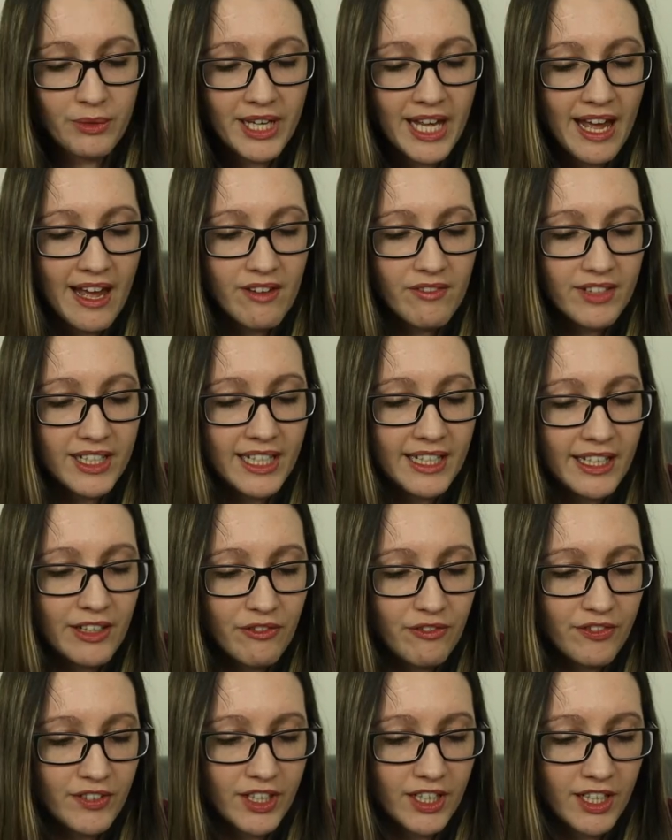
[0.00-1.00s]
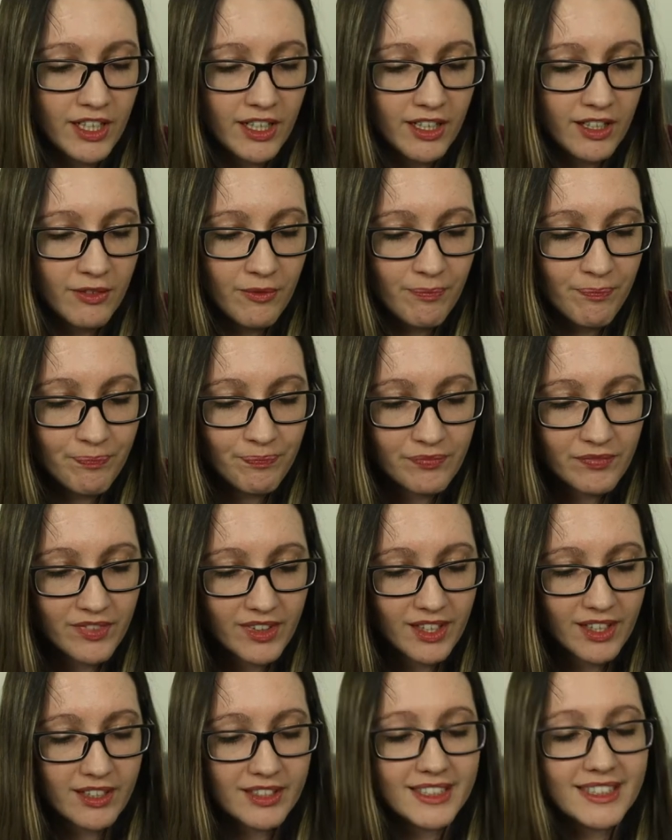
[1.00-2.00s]
we have a niffler.
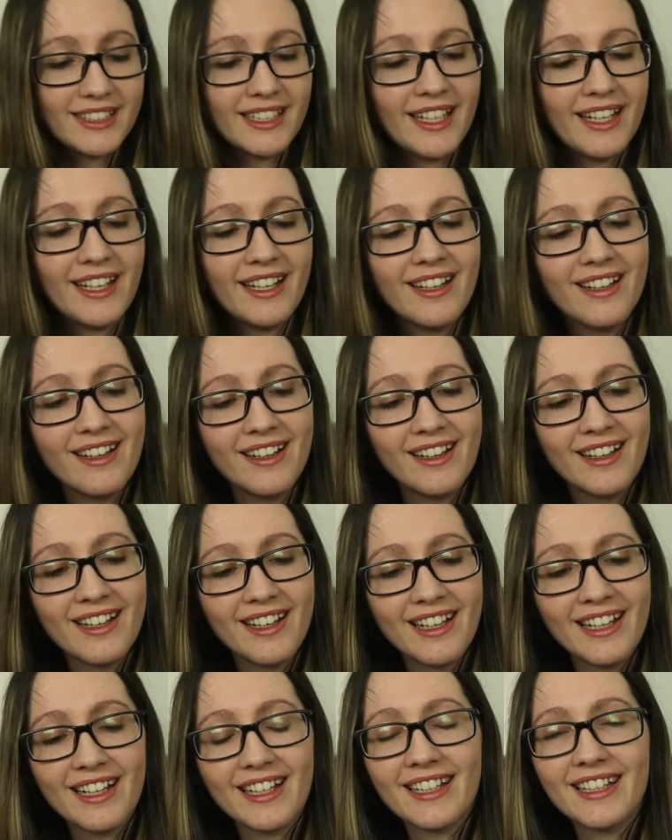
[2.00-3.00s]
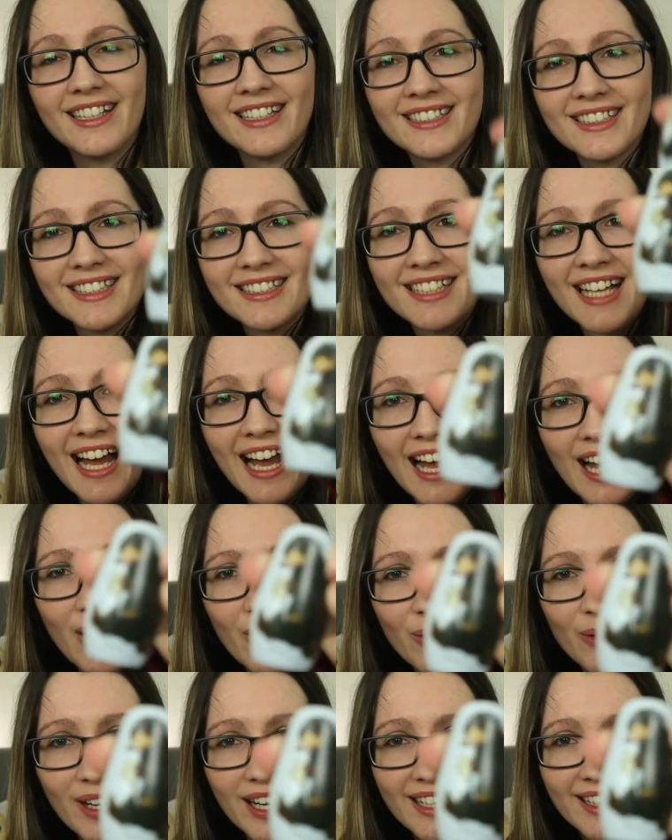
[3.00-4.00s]
See, this is
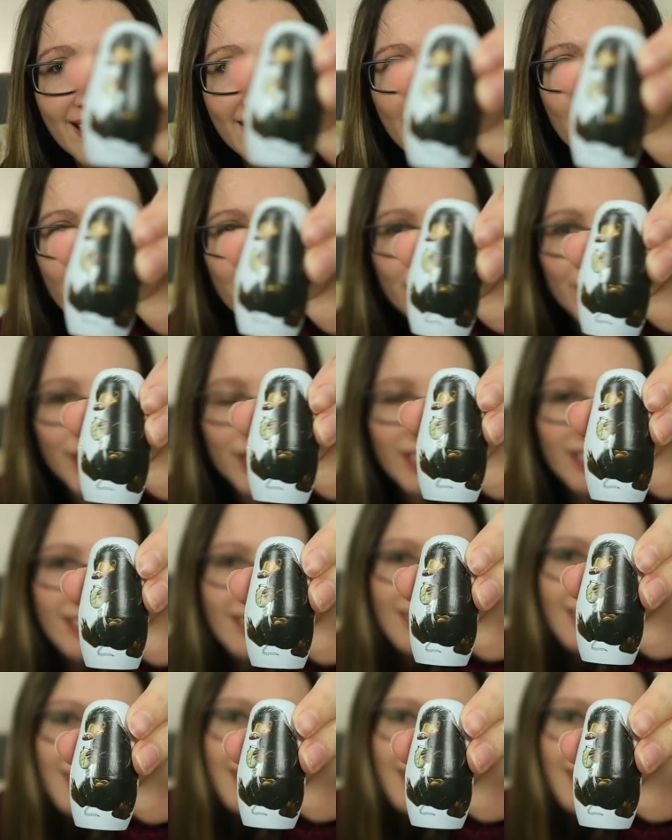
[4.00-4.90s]
how a niffler